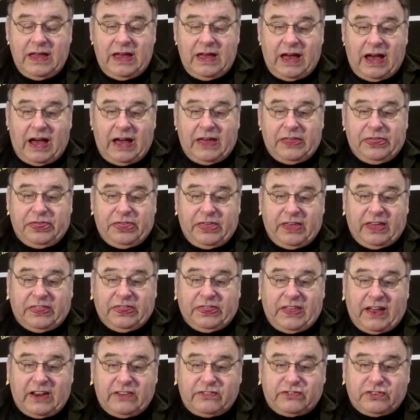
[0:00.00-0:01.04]
I think
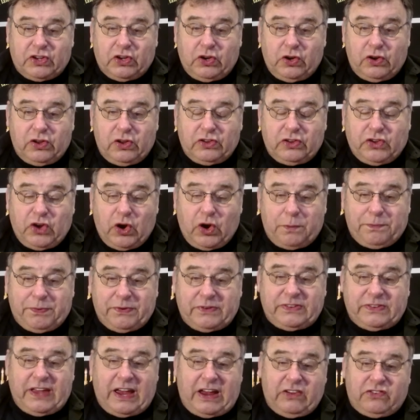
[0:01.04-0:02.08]
that is a good
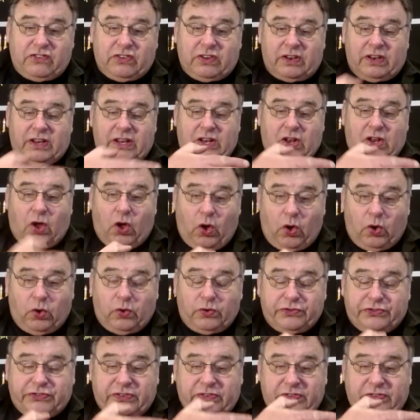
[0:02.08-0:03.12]
interpretation. It
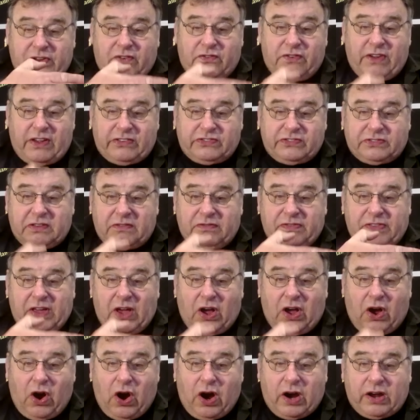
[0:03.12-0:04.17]
holds the rest of the
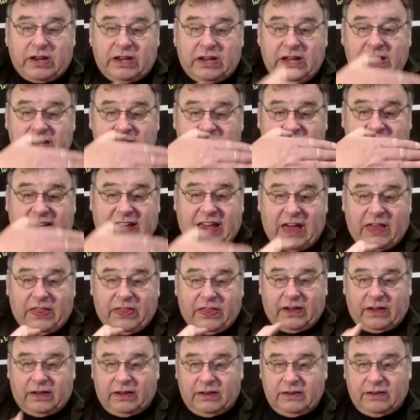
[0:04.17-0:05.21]
ark
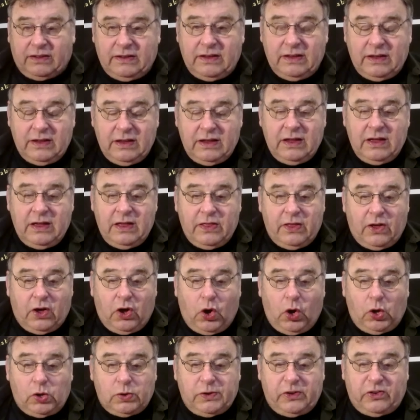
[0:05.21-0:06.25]
together. The
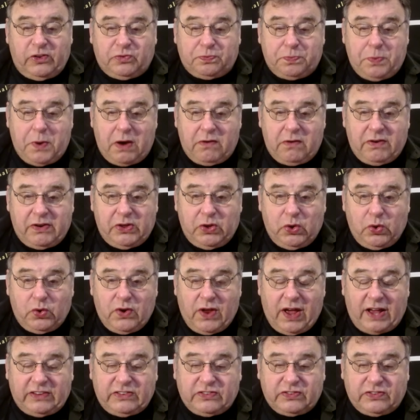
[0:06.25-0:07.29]
Holy Spirit
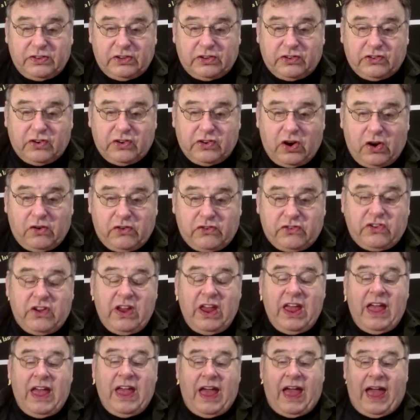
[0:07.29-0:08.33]
unites the church,
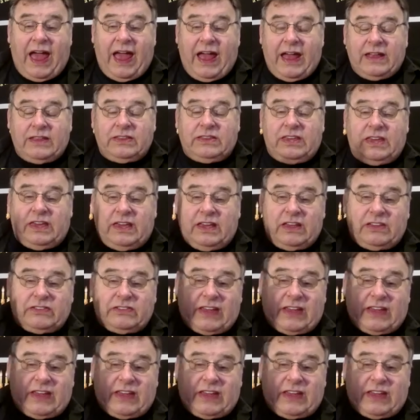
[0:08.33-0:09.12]
and he is